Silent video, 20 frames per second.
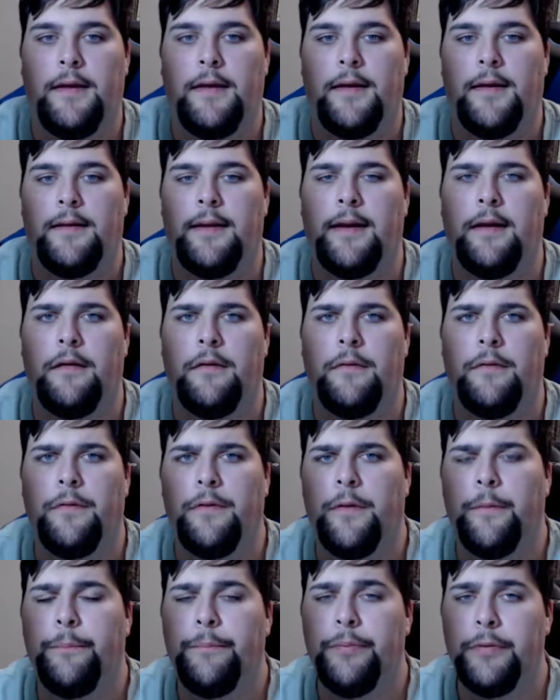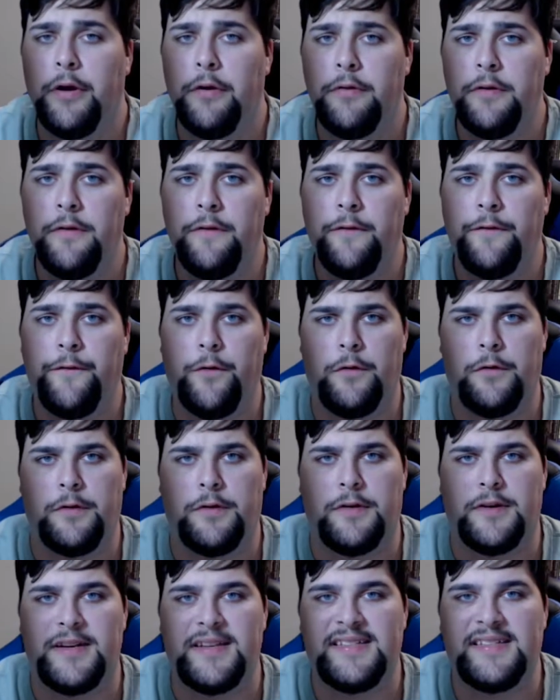Now, the Bloated
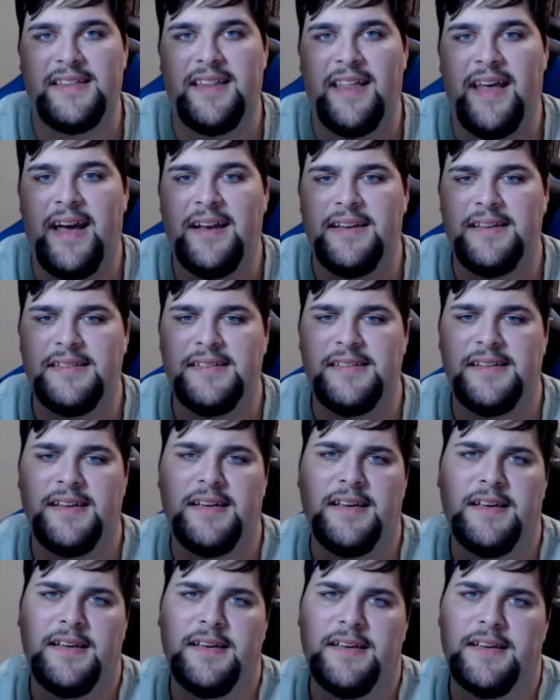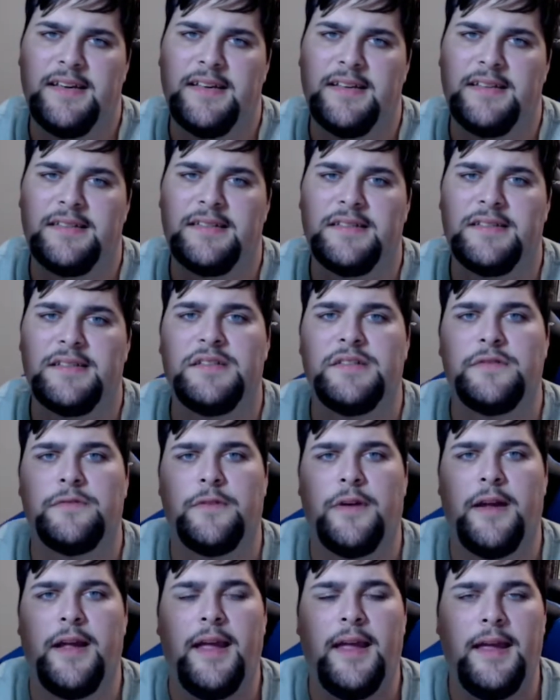Forest, that is a
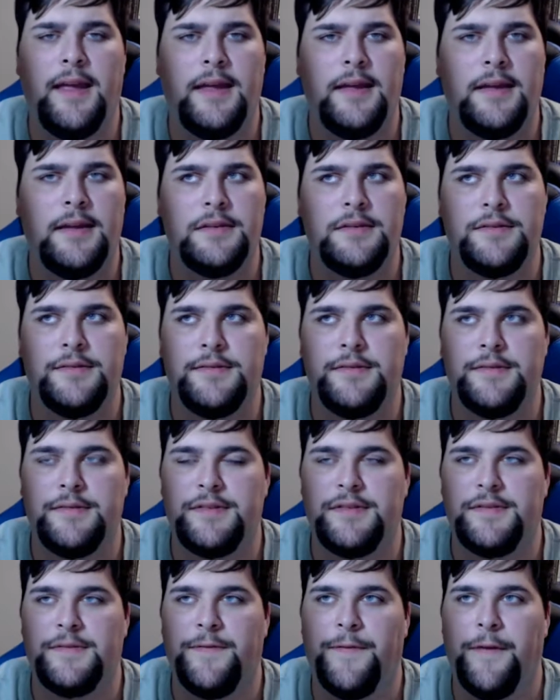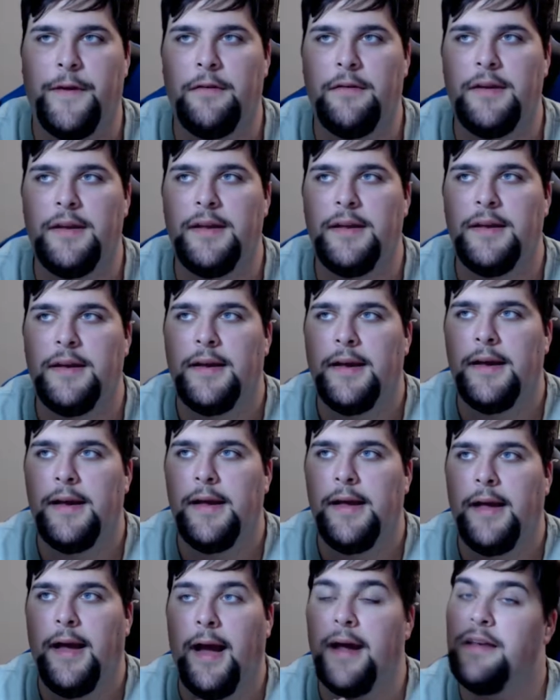strange, very
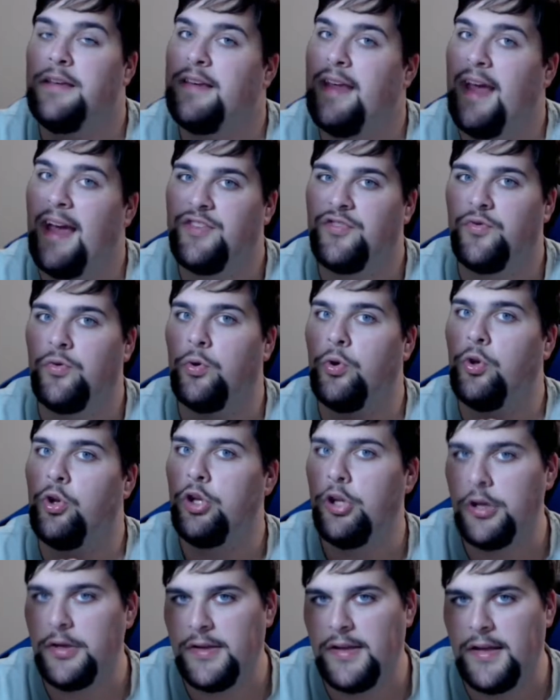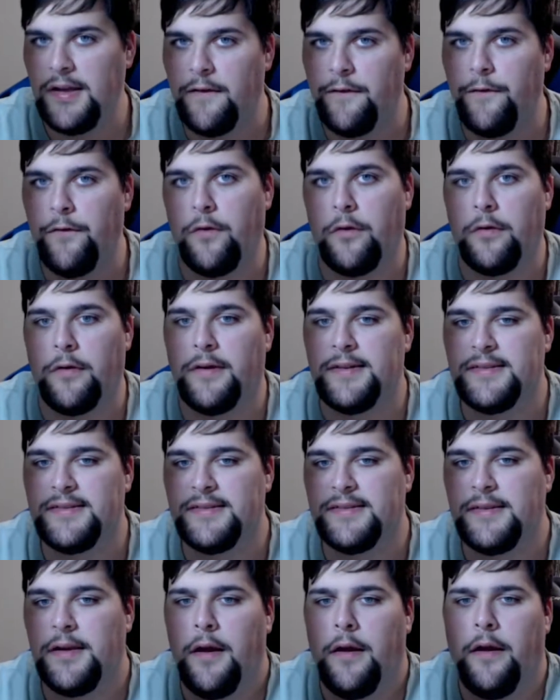unnatural-looking
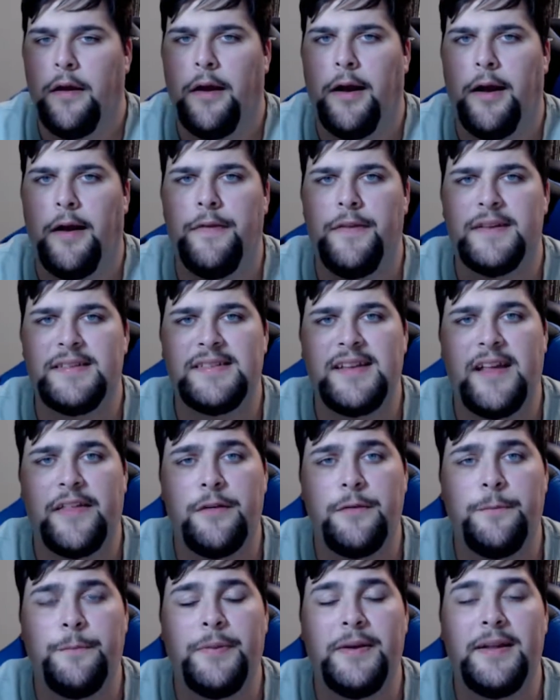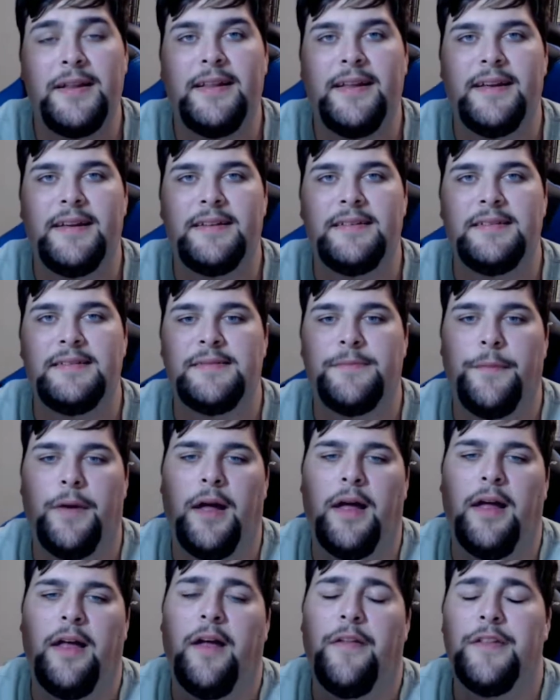forest on the southern
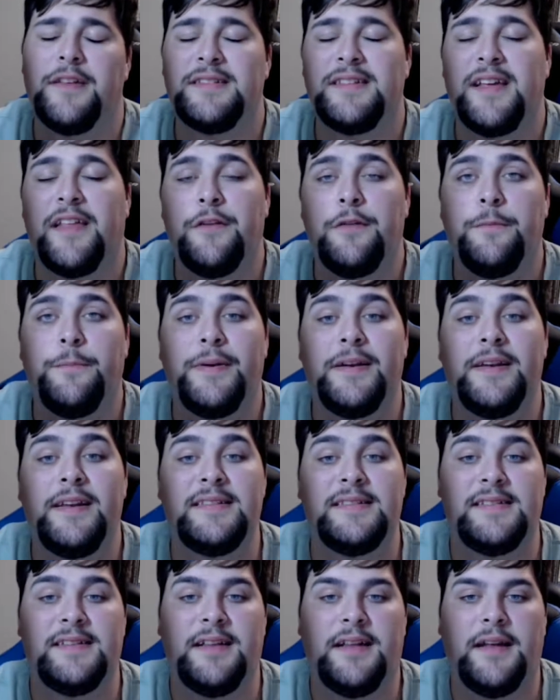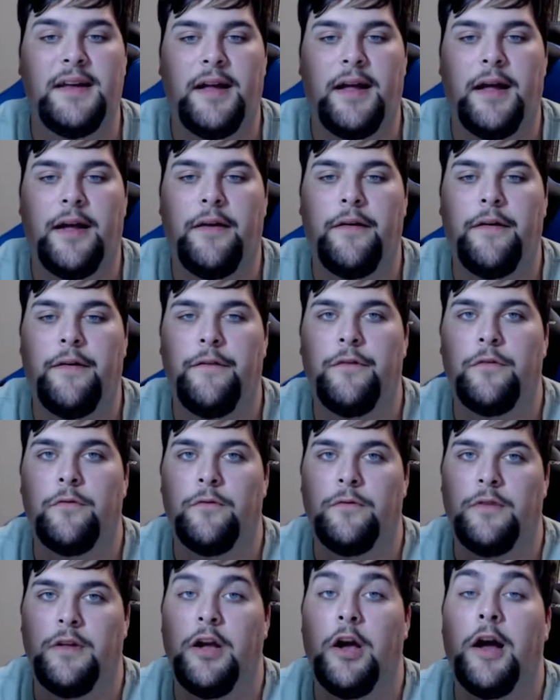peninsula
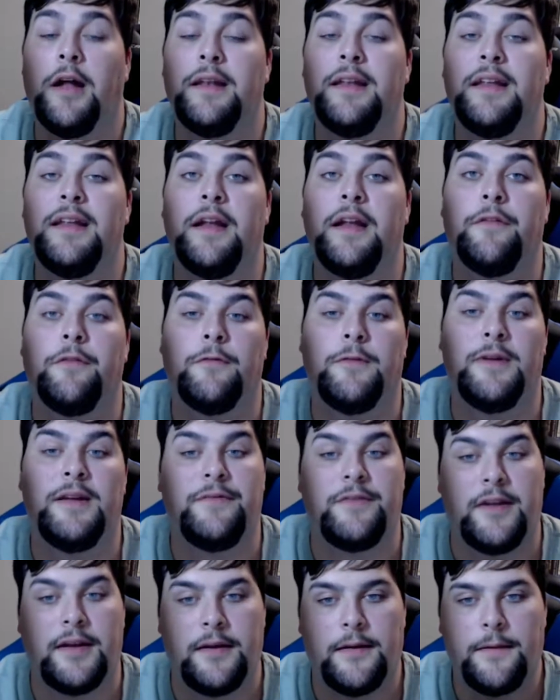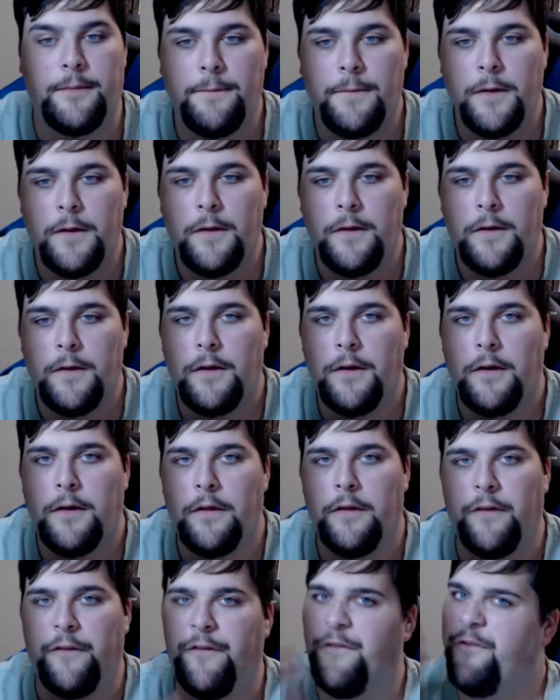of the continent of Rivnik,
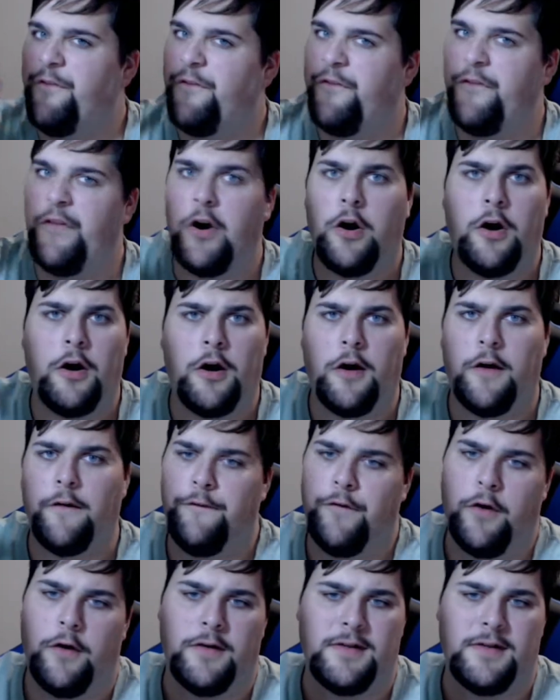the far, far